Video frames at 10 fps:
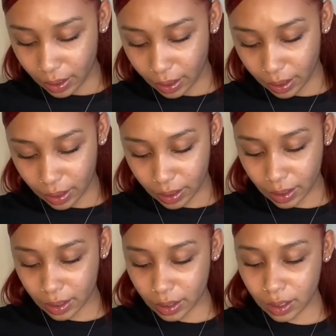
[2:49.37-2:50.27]

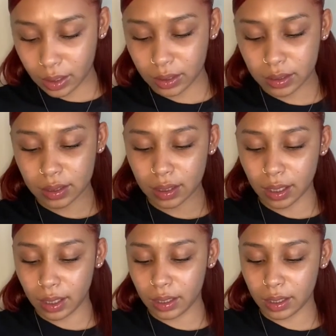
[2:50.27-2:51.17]
And it looks
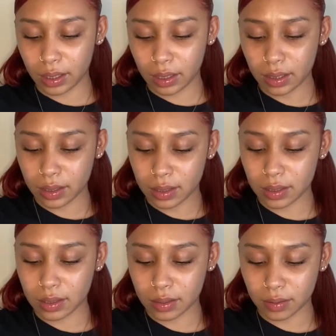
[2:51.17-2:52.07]
like this.
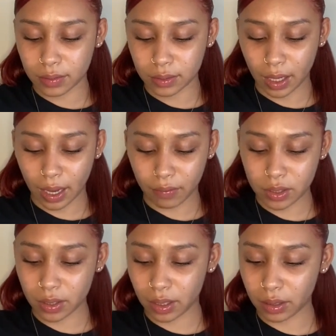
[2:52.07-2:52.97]
I haven't
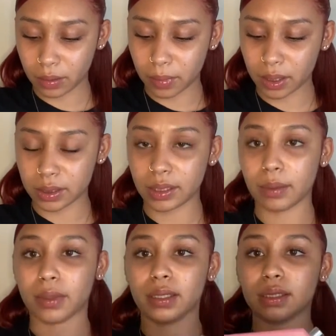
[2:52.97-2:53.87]
took it out the box yet,
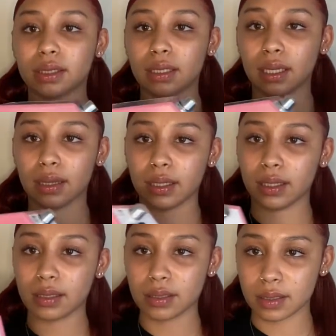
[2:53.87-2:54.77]
but it looks like
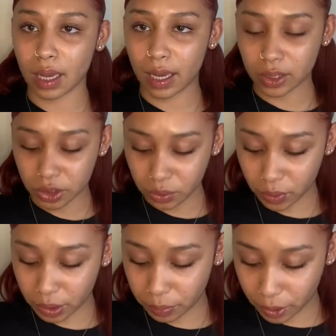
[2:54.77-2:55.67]
this. I actually want
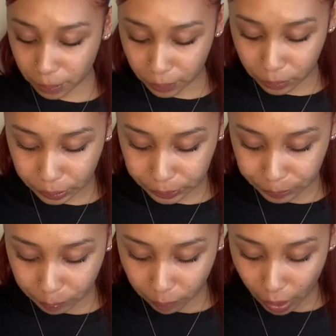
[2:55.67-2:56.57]
it purple
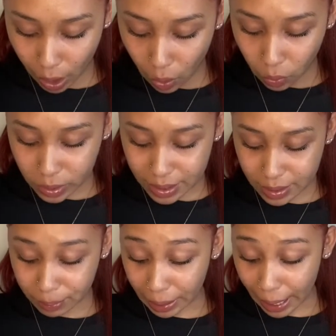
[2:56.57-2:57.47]
or it's
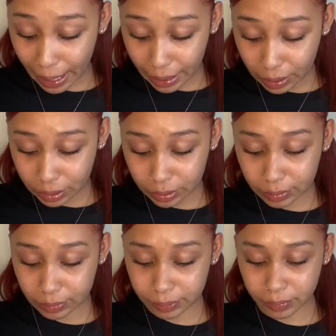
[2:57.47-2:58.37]
black,
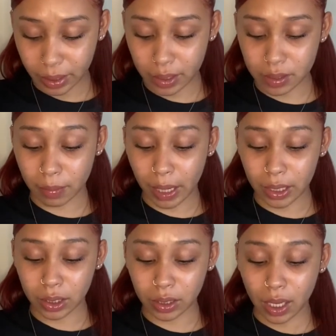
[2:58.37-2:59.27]
because
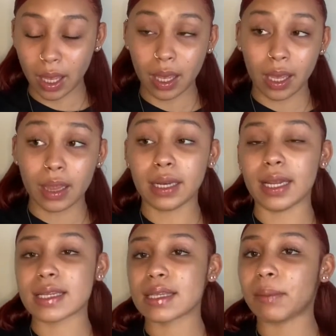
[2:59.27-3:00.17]
the
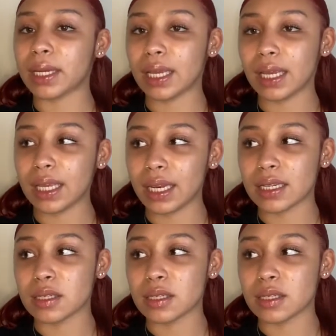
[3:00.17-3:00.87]
desk I'm gonna get is